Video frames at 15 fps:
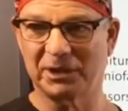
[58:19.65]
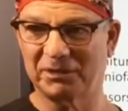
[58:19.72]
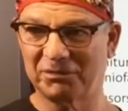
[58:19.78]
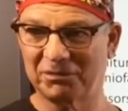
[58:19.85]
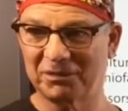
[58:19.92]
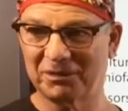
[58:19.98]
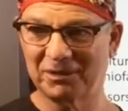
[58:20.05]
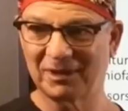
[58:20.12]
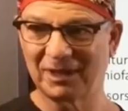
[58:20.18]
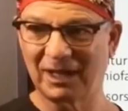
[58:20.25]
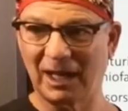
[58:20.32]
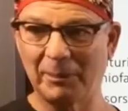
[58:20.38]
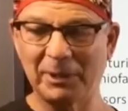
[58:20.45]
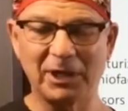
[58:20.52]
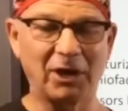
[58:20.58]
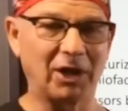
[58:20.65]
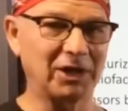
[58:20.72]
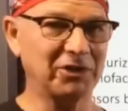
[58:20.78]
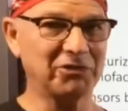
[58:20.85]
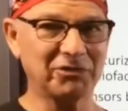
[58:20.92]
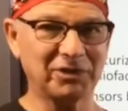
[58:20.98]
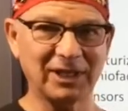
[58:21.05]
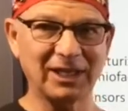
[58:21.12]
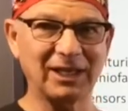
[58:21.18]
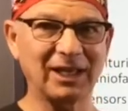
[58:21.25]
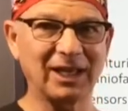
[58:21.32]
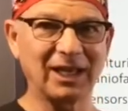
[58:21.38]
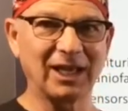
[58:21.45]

muscles and soft tissues